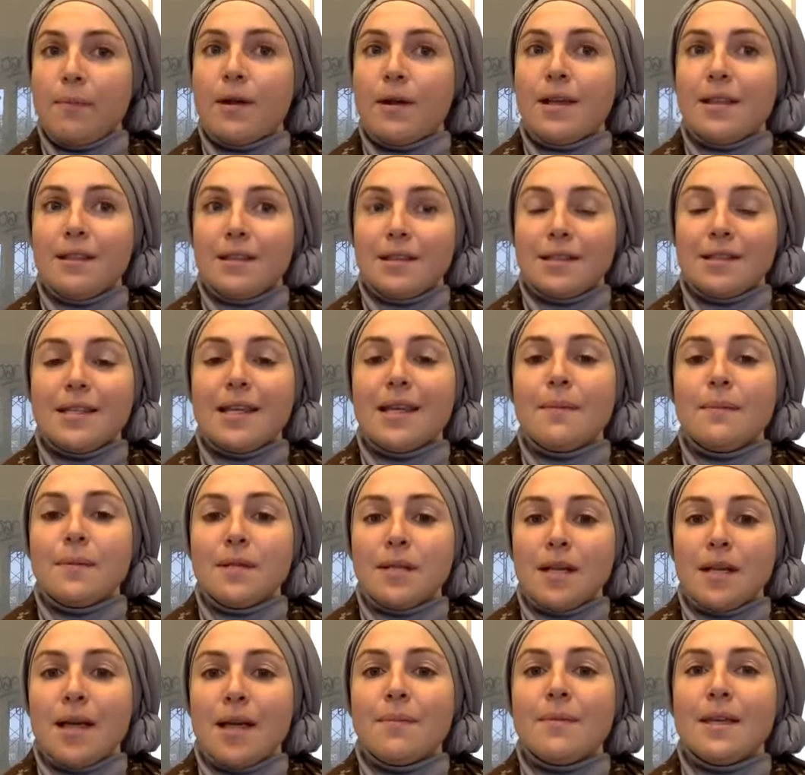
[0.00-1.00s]
at the same
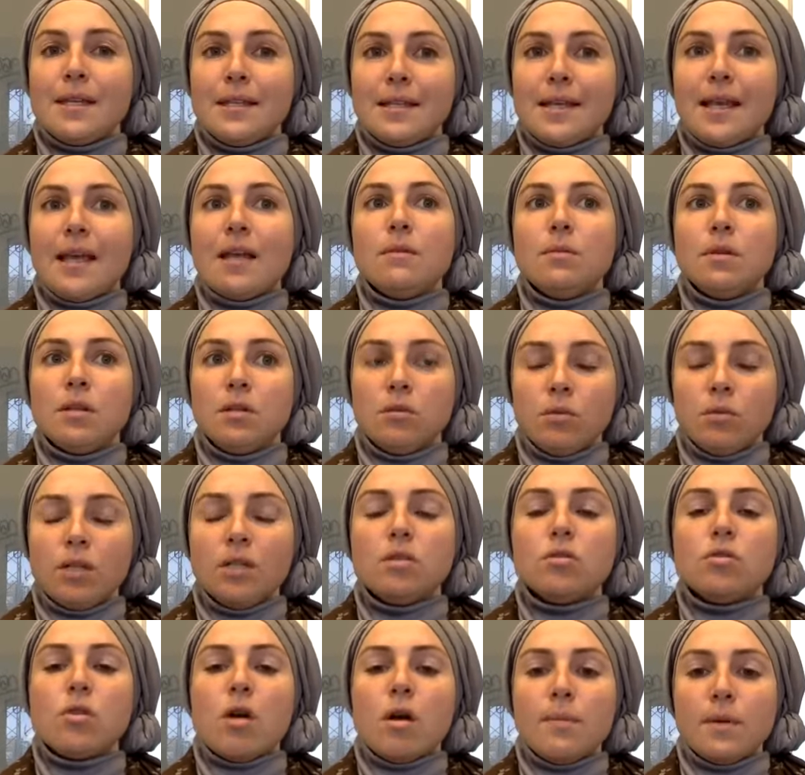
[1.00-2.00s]
time, it can be
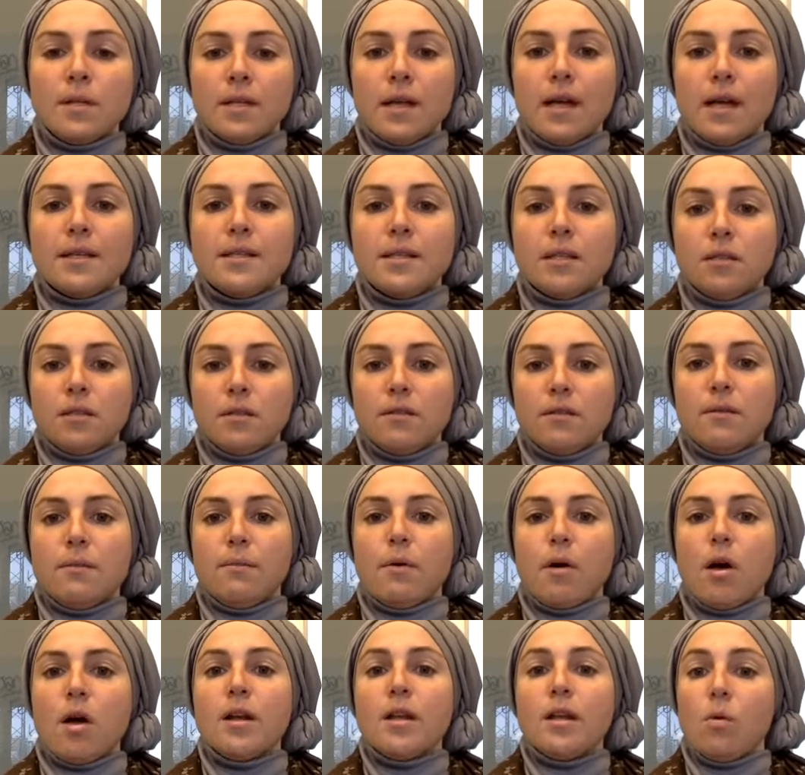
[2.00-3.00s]
re-traumatizing to the
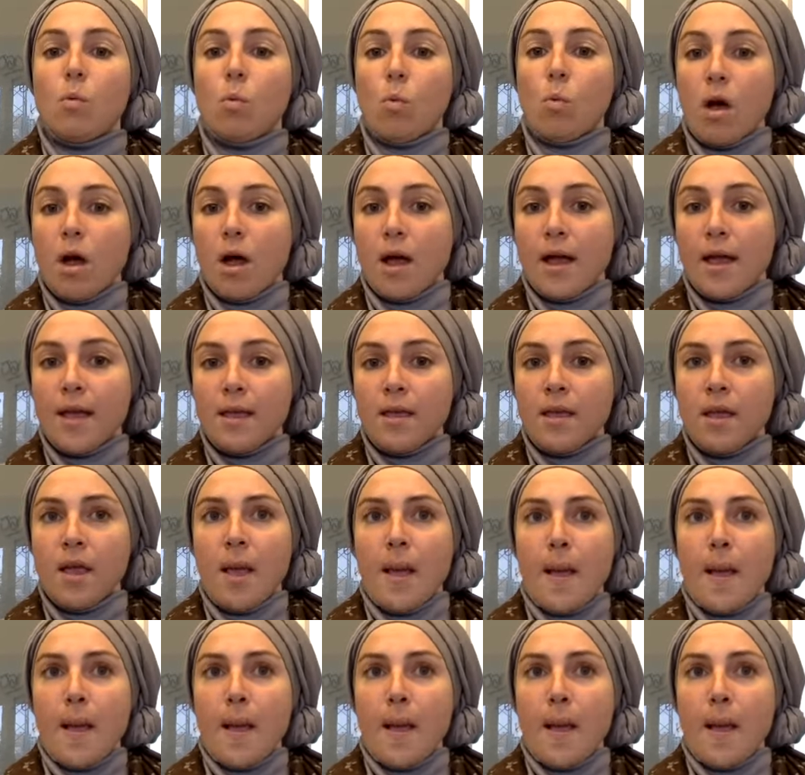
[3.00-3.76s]
body. Why?